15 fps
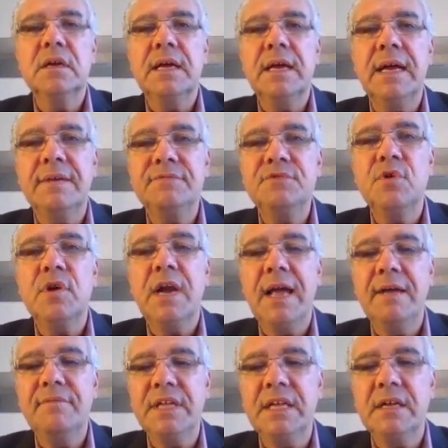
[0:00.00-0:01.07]
after
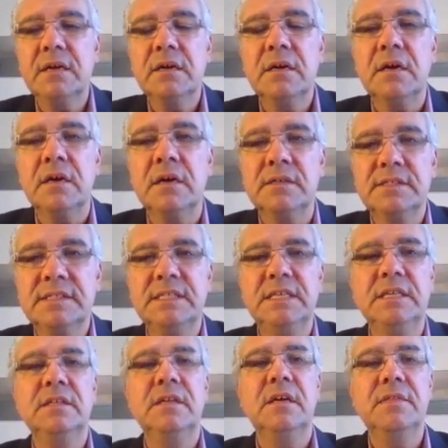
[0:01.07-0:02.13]
having
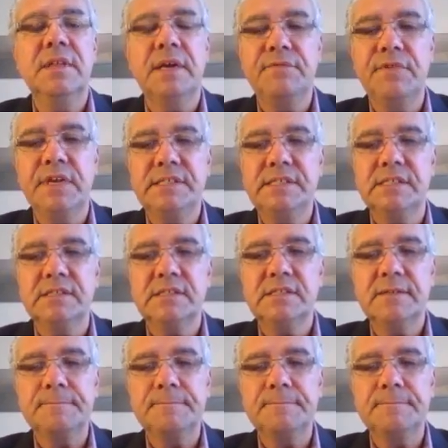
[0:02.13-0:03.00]
seen their faces.